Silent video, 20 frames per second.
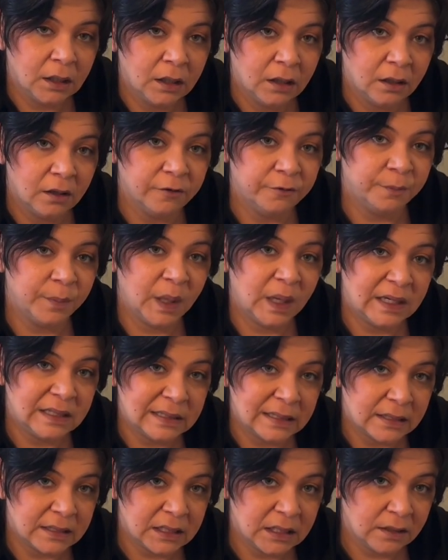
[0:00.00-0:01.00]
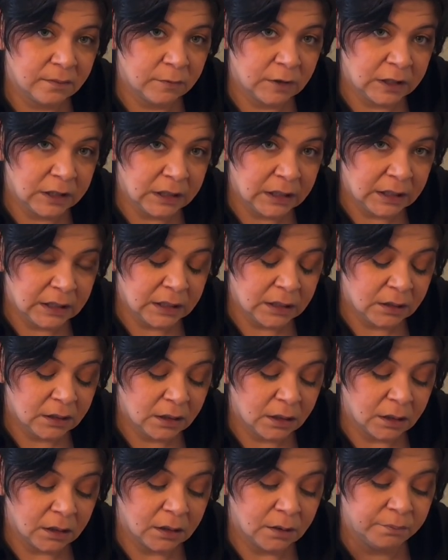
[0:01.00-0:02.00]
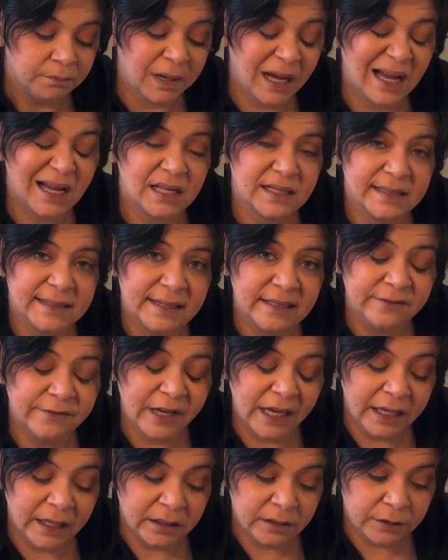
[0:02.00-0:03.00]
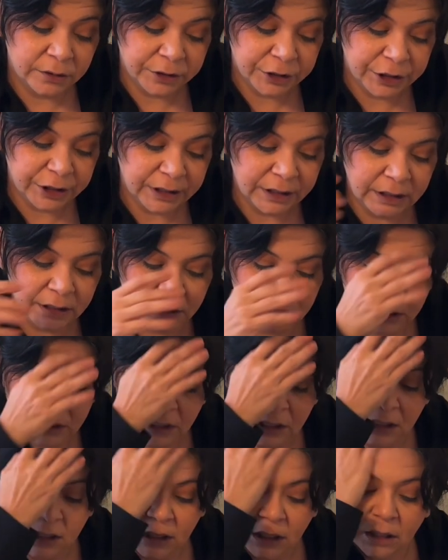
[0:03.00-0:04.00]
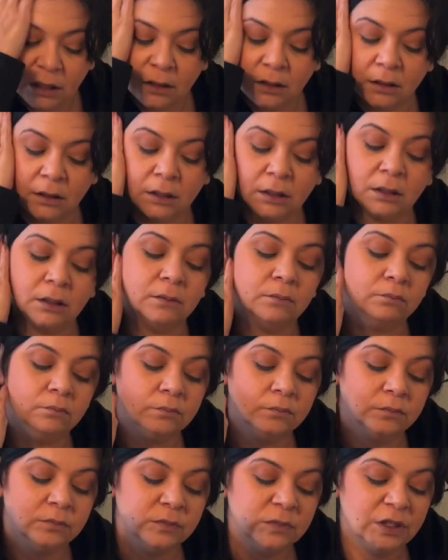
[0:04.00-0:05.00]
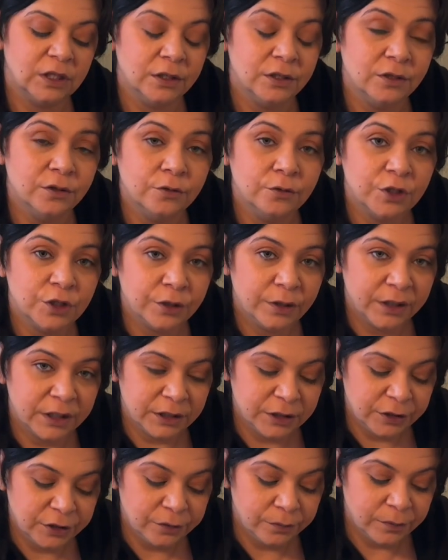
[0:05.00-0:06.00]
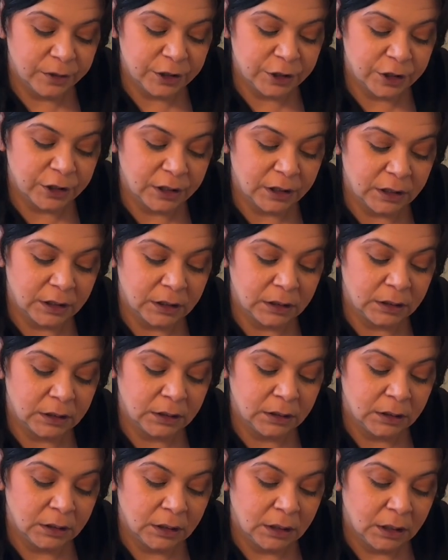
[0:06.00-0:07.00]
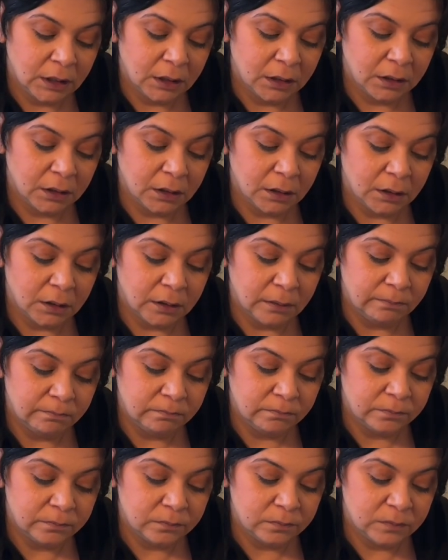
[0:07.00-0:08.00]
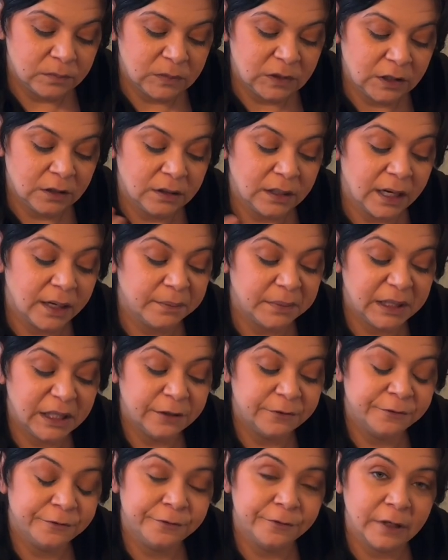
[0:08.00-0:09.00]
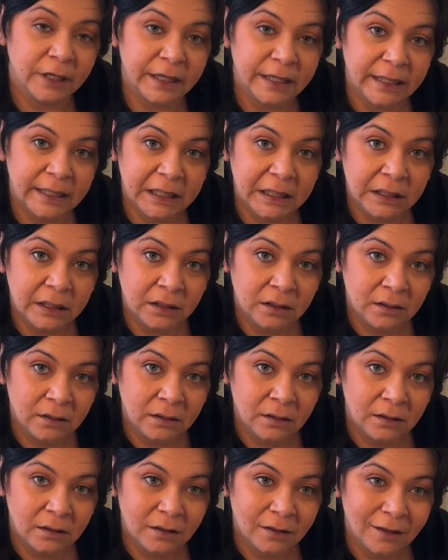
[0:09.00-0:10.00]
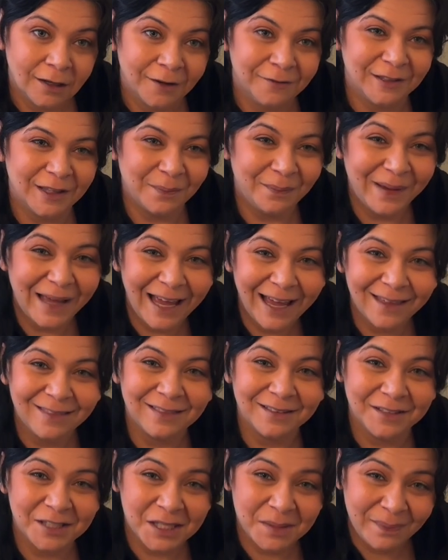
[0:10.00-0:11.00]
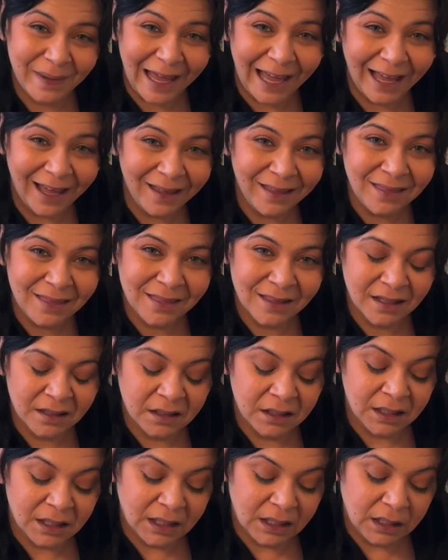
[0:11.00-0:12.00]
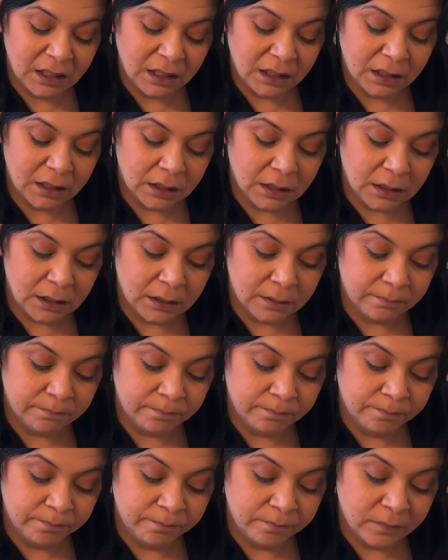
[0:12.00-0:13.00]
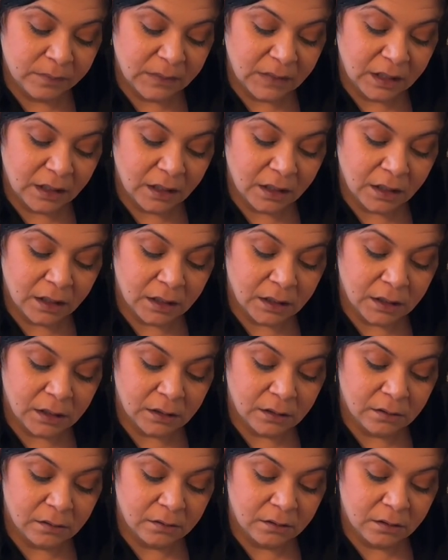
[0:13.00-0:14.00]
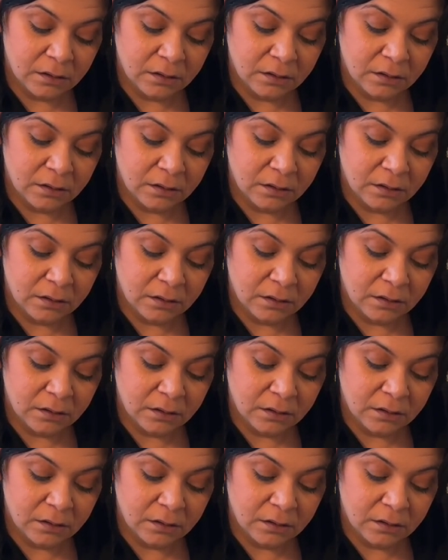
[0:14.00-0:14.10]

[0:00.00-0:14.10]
of positivity, positive energy, to use your intuition, to not be afraid of the pathless path, and